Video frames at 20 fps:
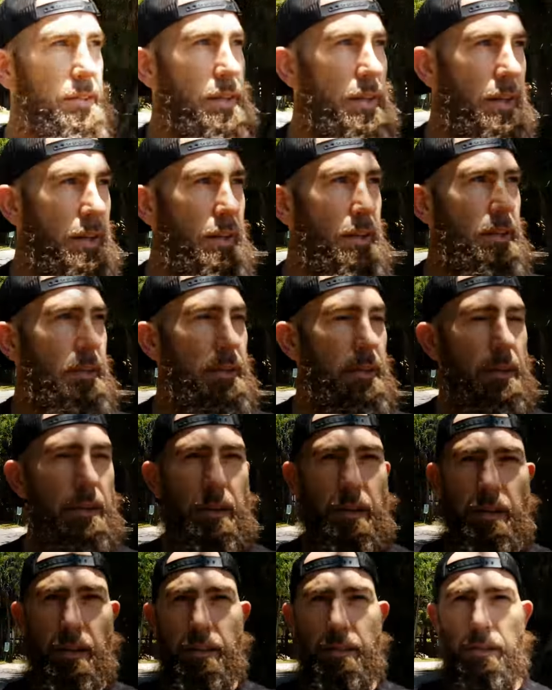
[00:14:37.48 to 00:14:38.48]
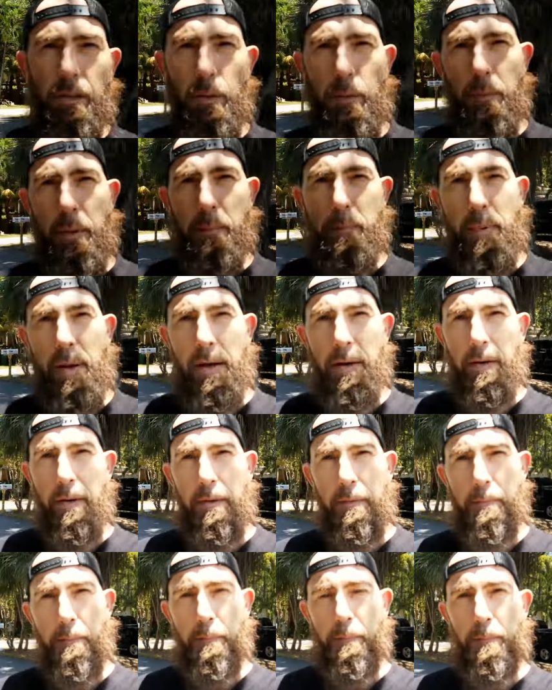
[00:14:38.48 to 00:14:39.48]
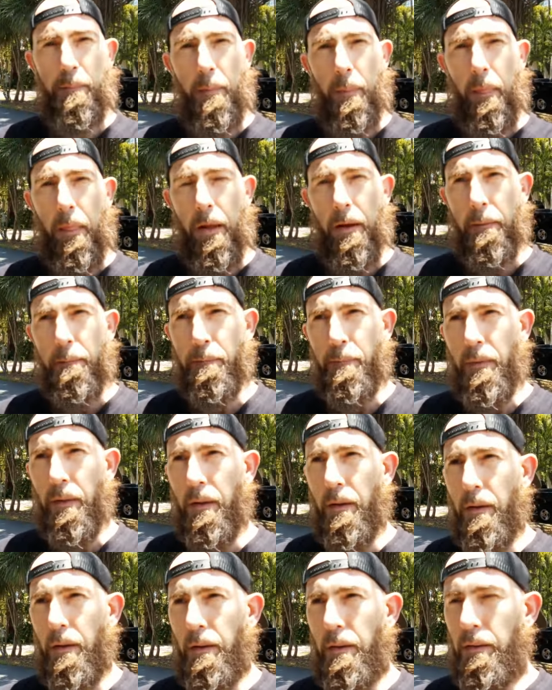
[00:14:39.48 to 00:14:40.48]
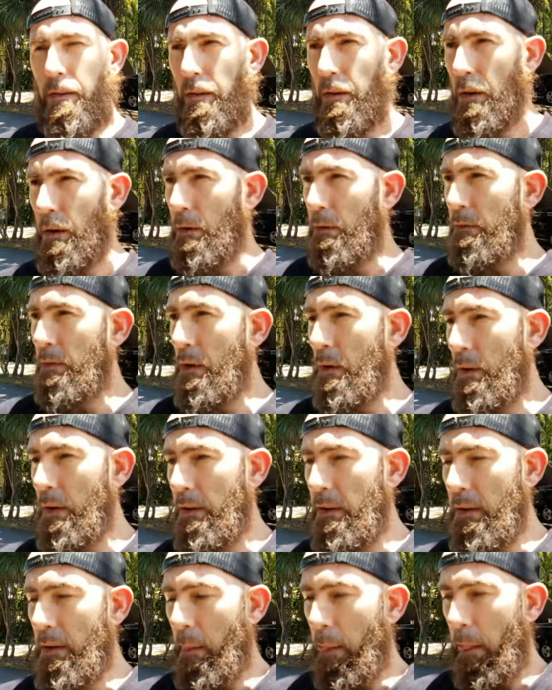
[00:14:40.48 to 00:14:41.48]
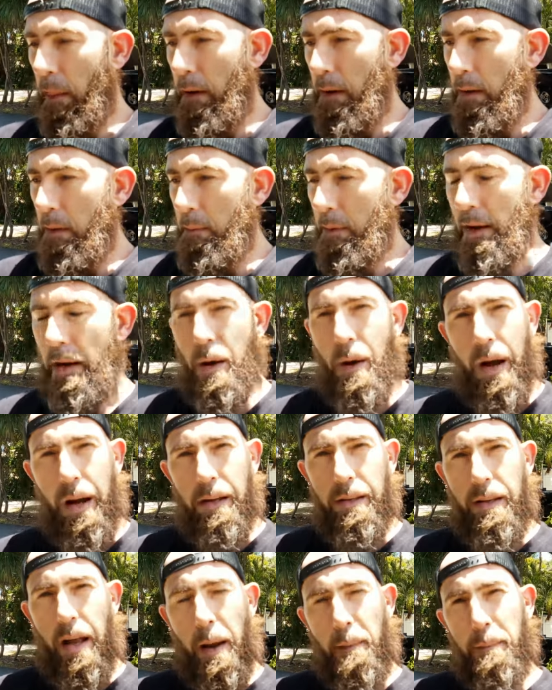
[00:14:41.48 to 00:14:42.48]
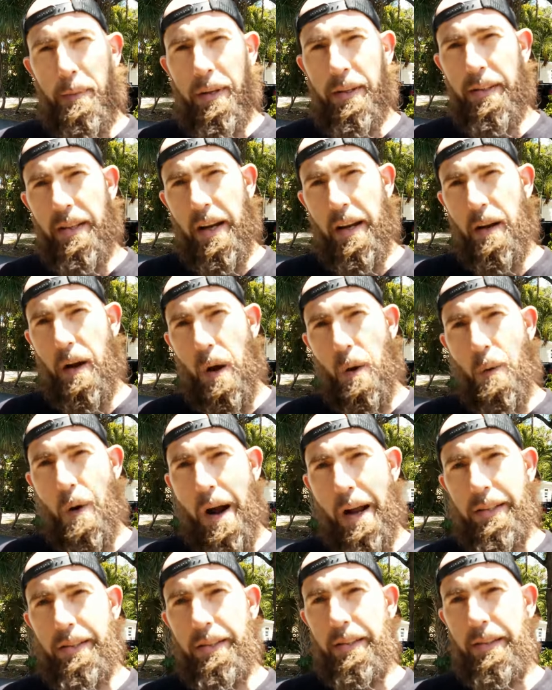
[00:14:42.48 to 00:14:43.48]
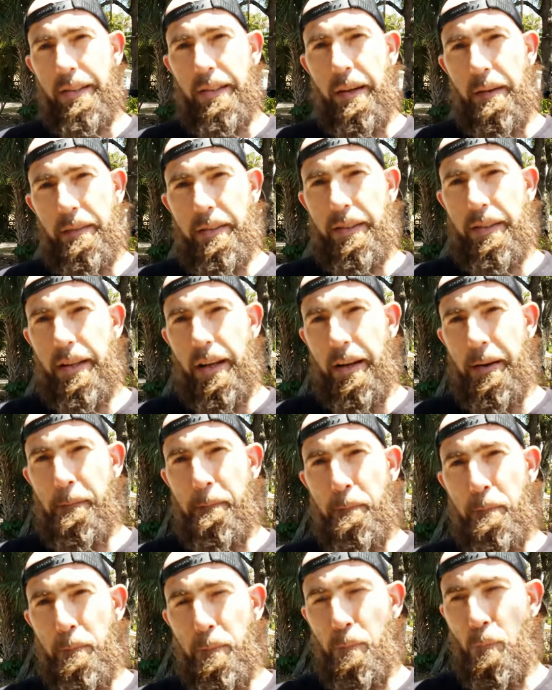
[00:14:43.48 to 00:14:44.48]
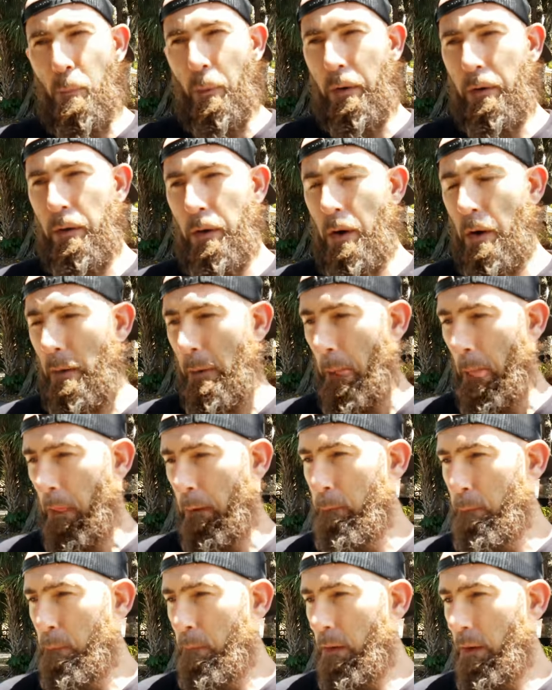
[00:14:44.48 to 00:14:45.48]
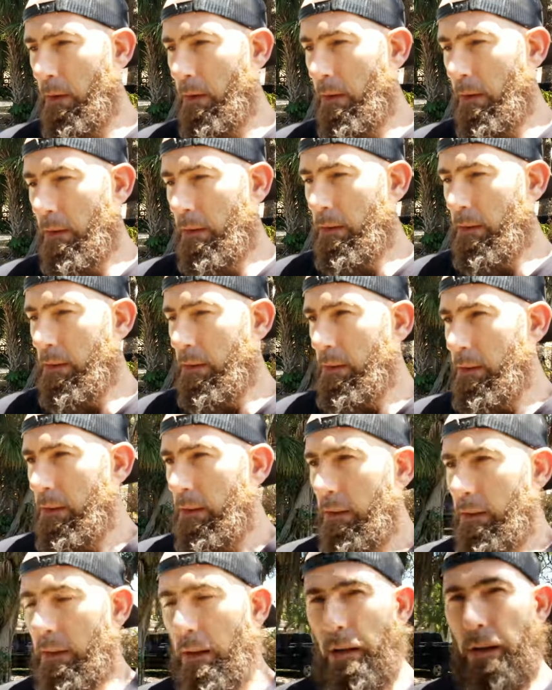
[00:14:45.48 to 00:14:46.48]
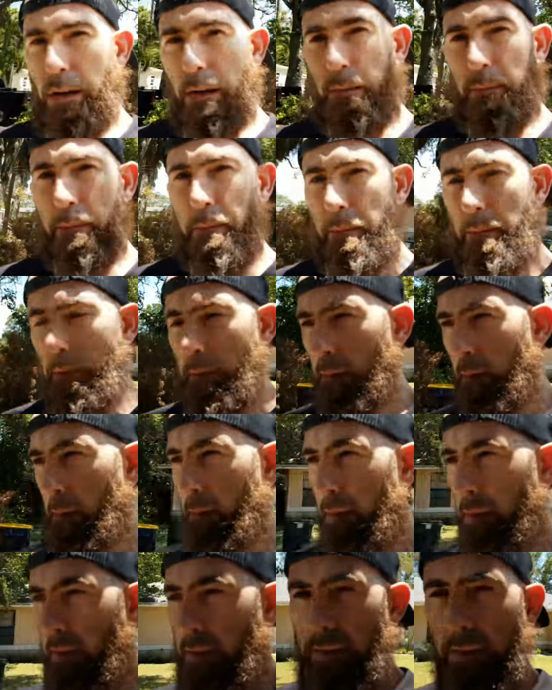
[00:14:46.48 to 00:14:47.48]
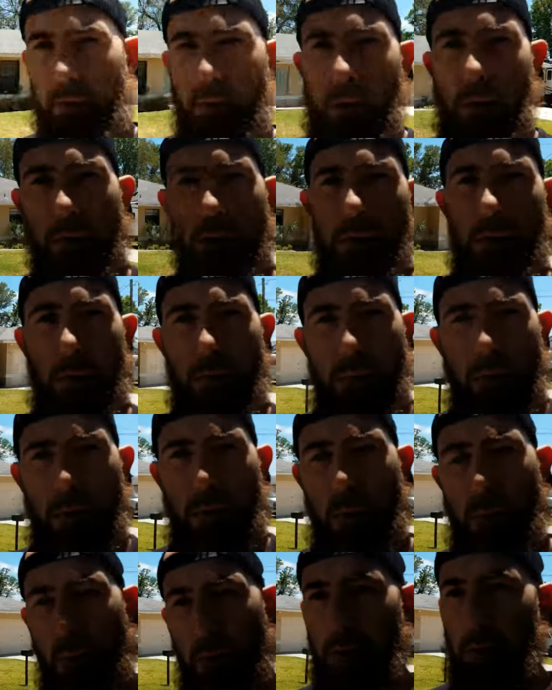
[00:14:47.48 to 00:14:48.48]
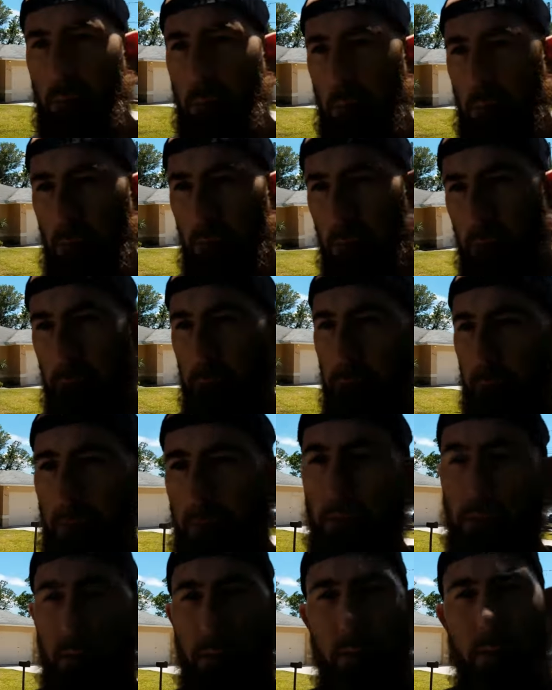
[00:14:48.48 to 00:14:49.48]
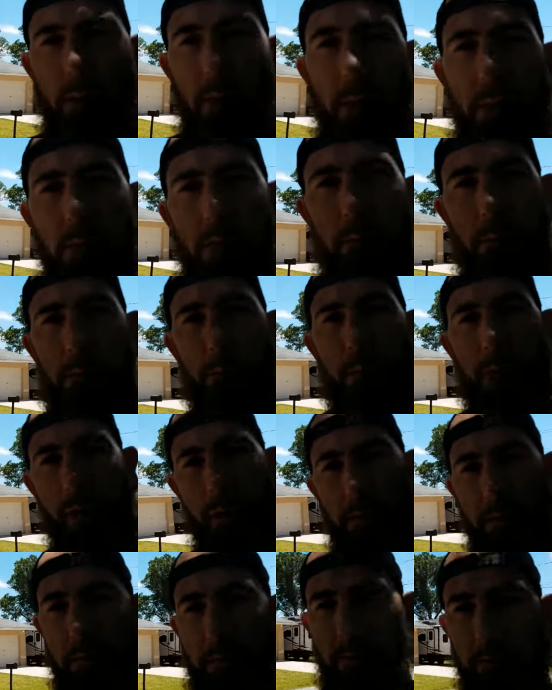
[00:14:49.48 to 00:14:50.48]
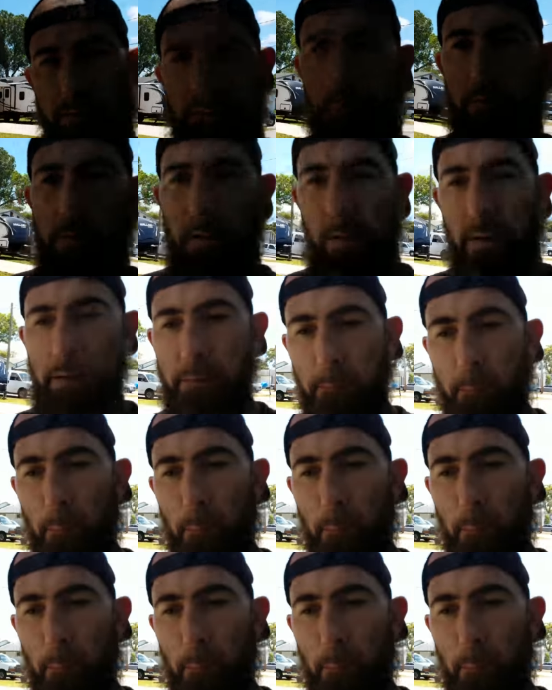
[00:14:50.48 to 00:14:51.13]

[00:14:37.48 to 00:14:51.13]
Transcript: uh, it's a little bit better. You know, viewing. But anyways, I appreciate y'all watching and everything. You know. Um, let me just show you real quick the brakes and shit.